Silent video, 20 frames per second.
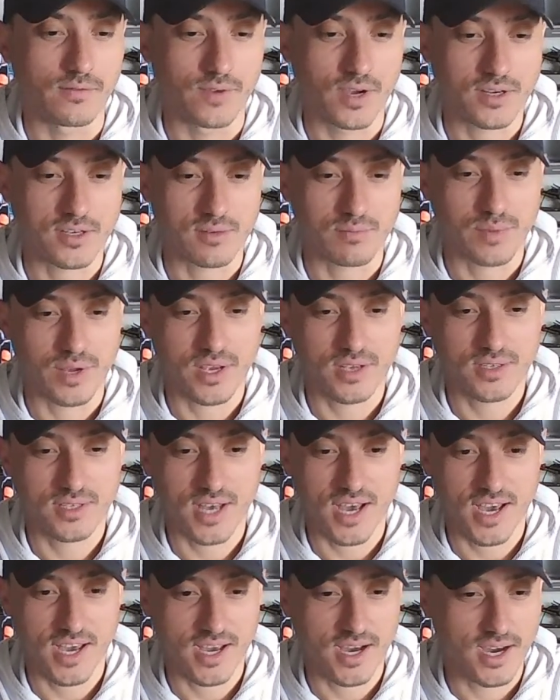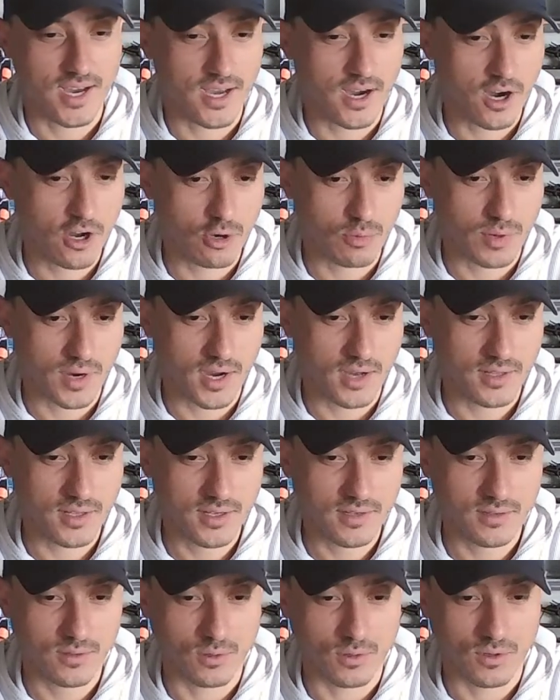Vector-based AI
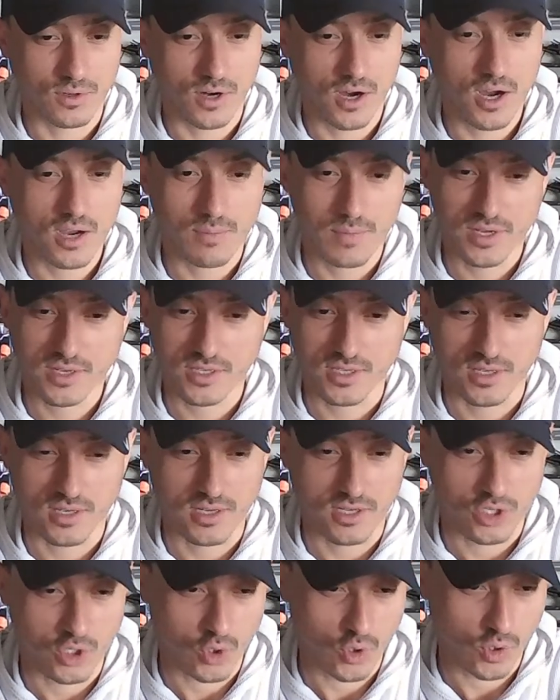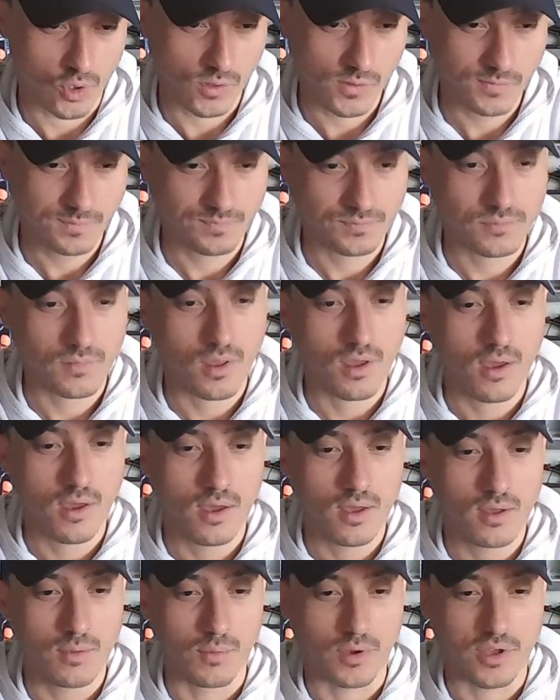autopilot, or augmented control.
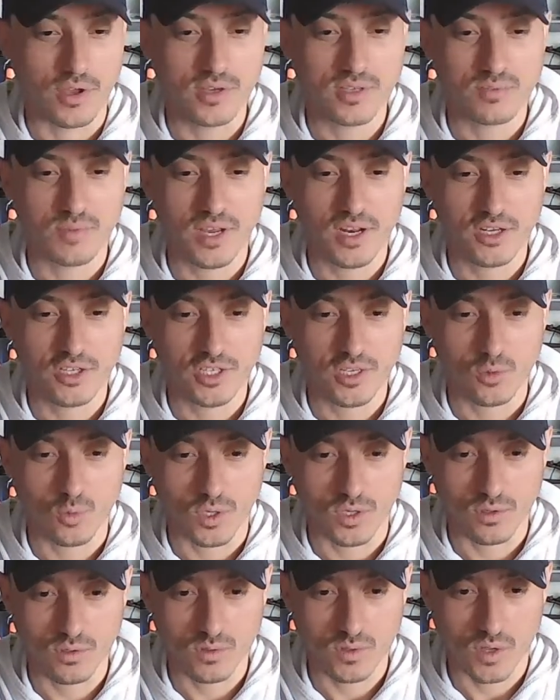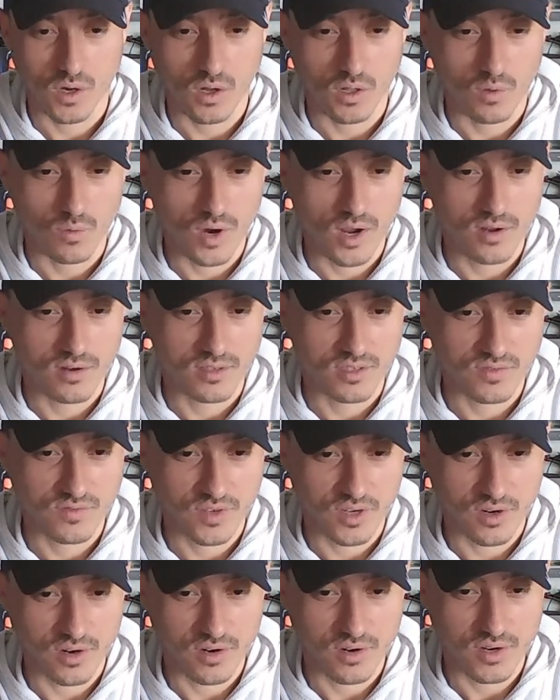Because managing wheels all around the
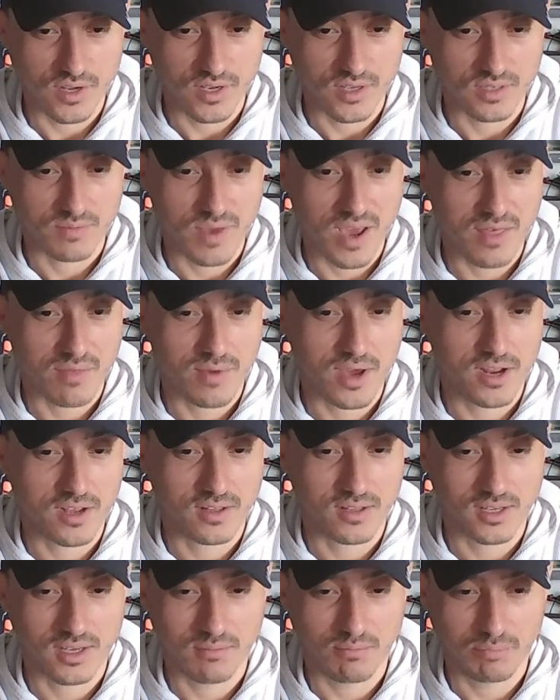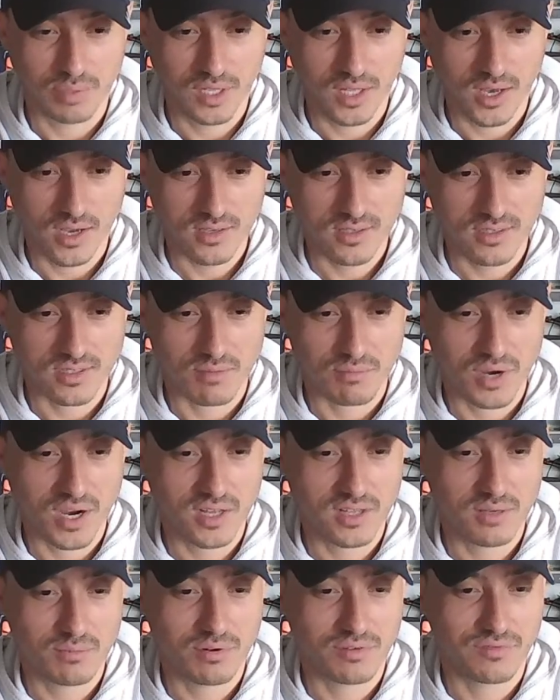sphere is mathematically complex, the
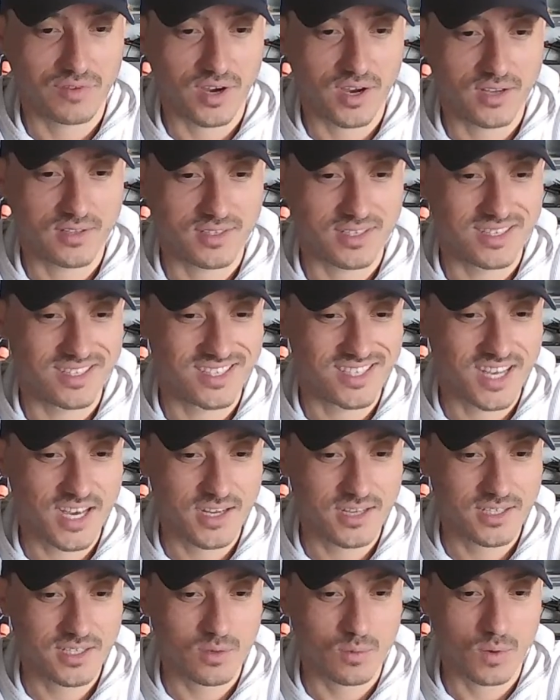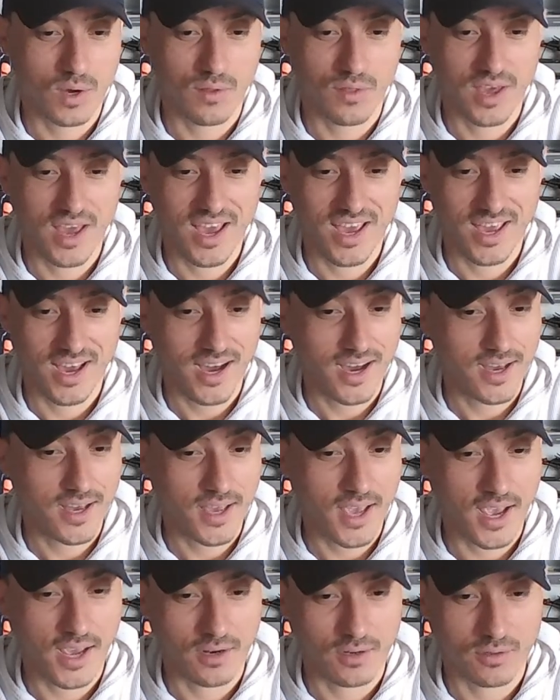pilot provides intent while the
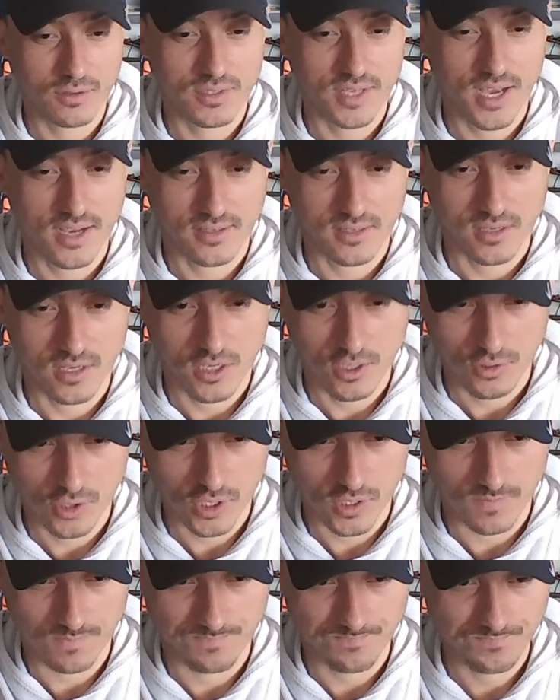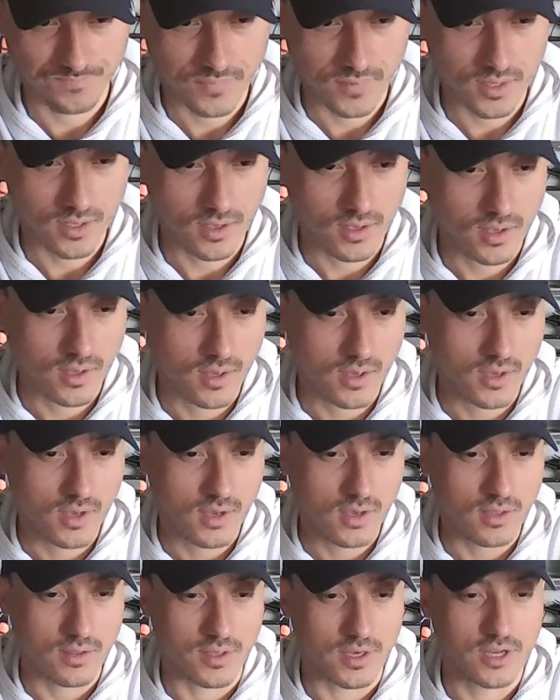AI handles execution.
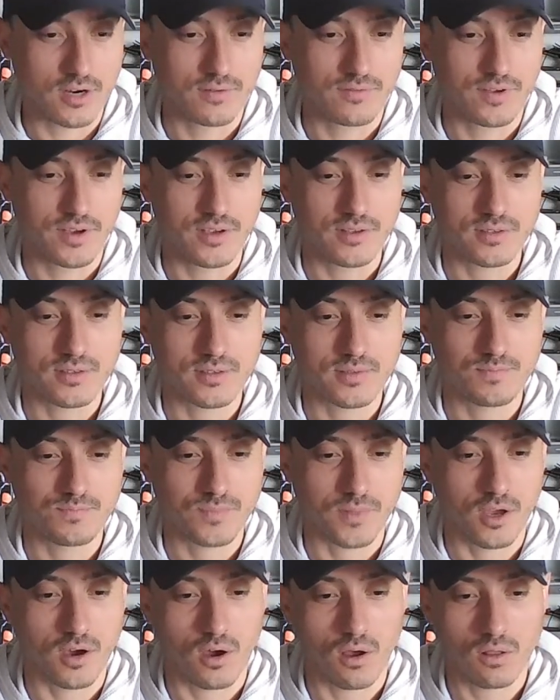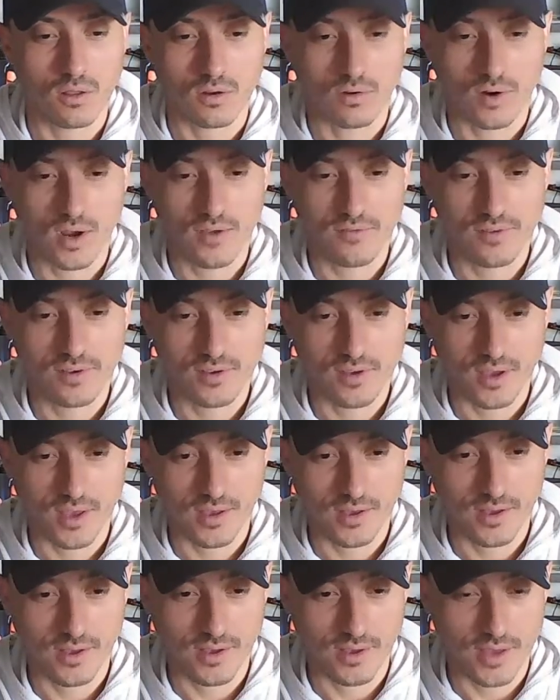The interface: a holographic